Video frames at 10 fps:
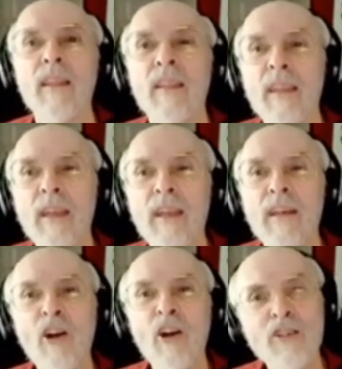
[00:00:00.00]
the
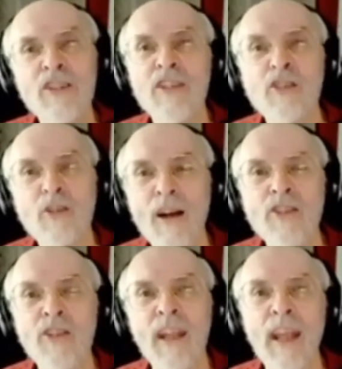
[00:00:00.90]
Curtis
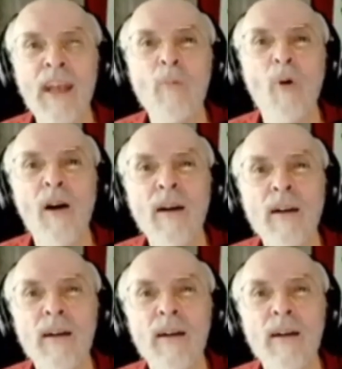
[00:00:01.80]
instruction anymore.